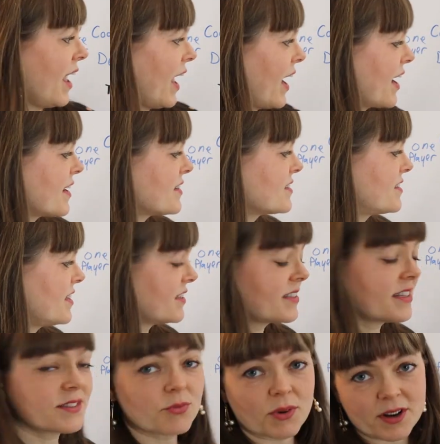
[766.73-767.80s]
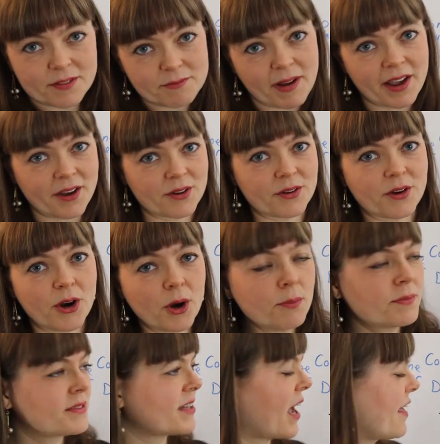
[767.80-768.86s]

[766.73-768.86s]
And this is one of my own hopes.